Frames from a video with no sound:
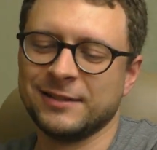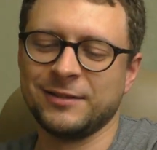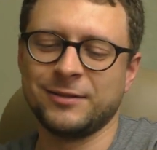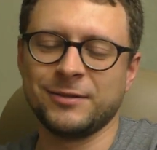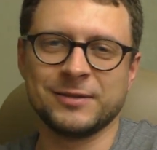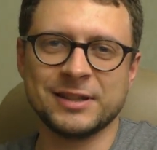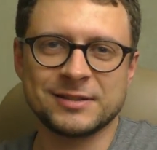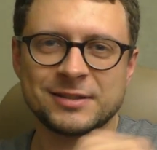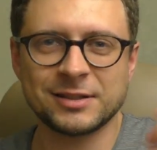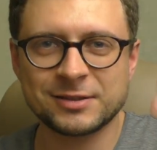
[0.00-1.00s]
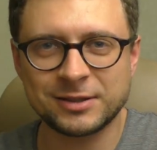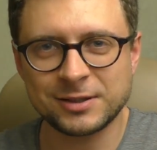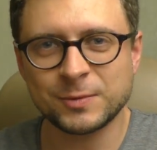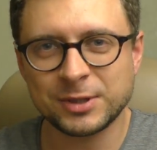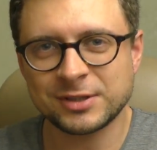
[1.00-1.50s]
Oh, that's, that's
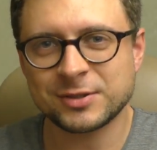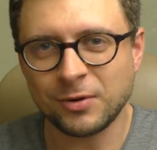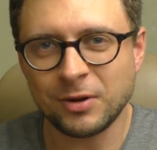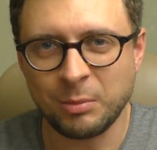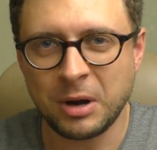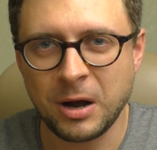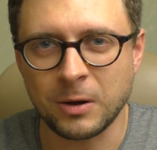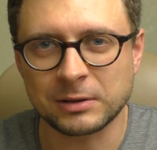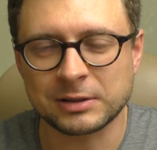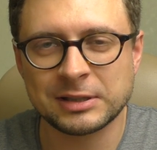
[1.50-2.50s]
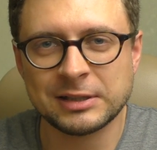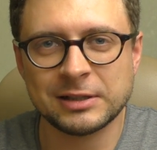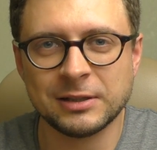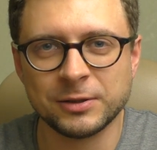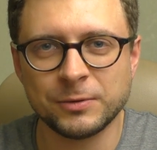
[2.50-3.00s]
that's what it's all about.
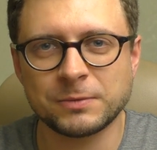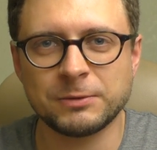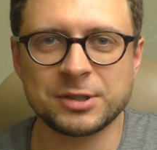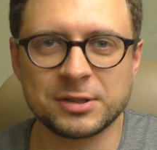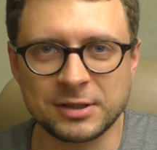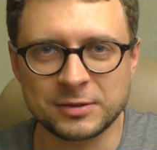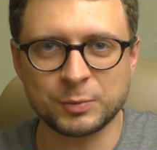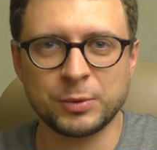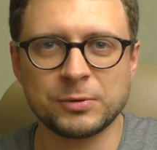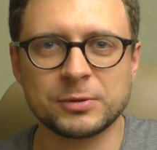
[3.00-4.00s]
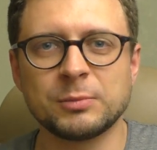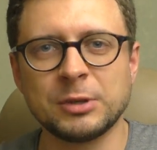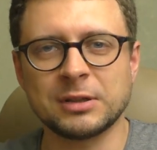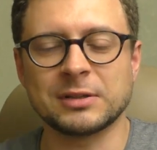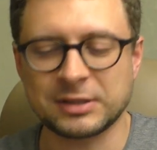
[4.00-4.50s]
Those watches are supposed to
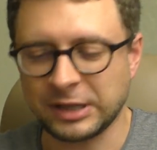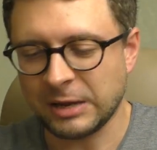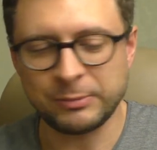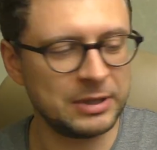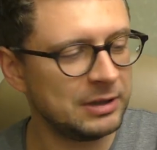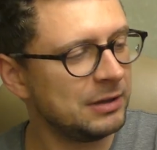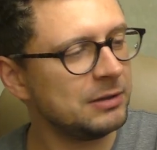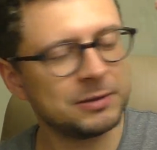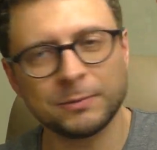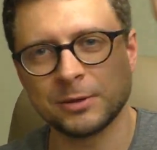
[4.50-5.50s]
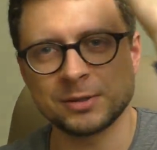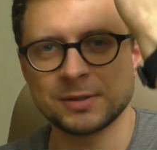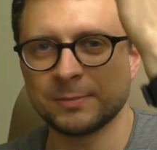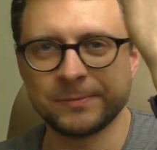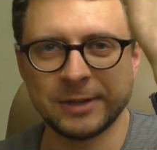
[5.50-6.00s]
make us happy, and this watch
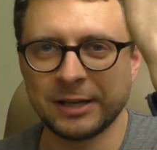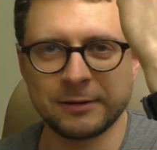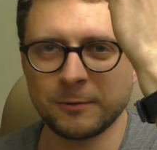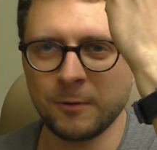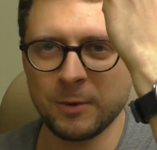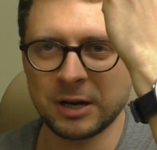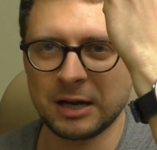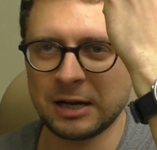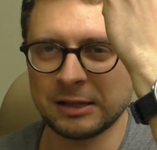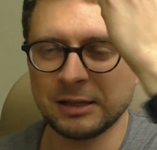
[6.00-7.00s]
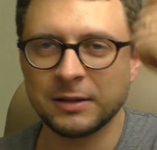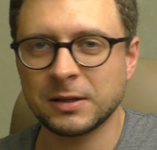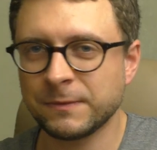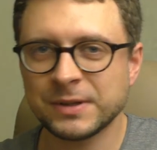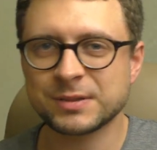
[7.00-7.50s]
is like, oh my god, and it
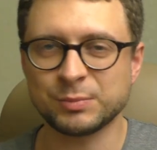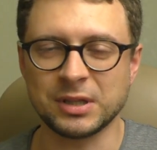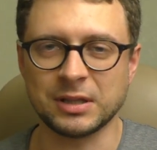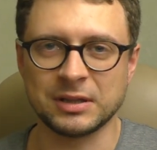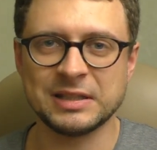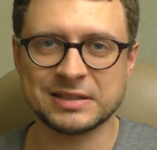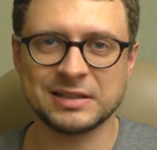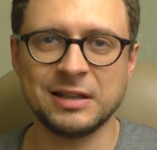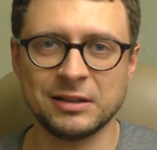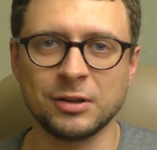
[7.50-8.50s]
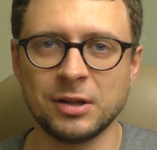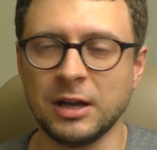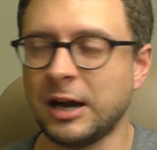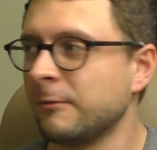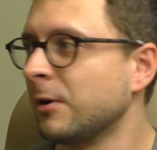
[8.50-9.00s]
fits me this day today.
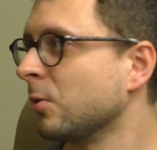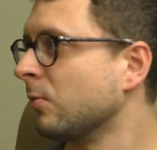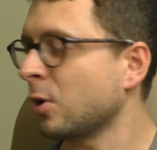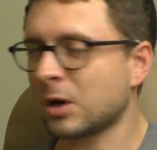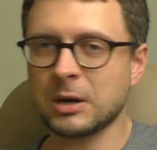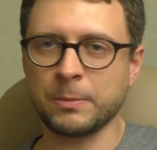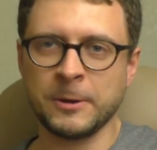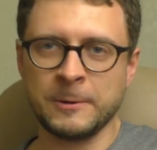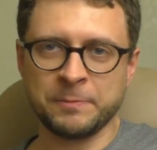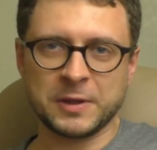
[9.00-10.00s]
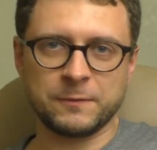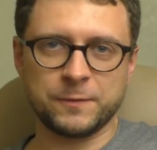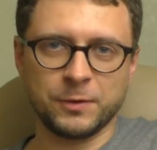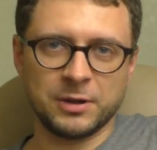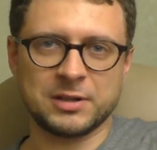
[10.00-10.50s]
I woke up
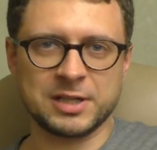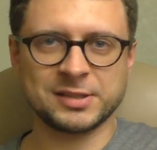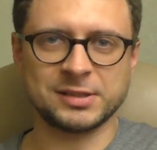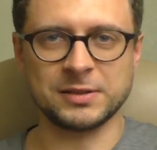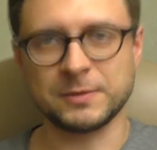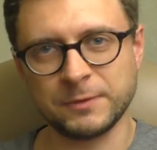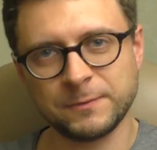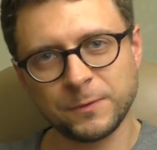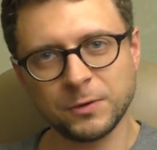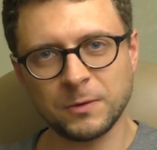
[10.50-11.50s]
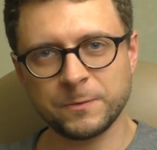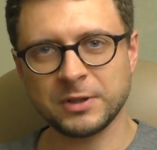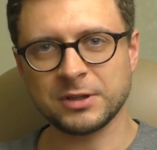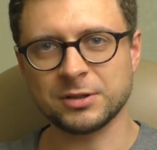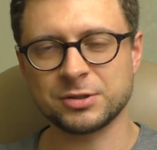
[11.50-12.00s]
fully rested, with full of
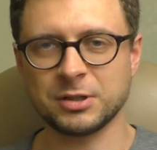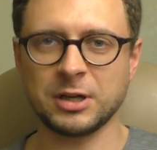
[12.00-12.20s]
energy.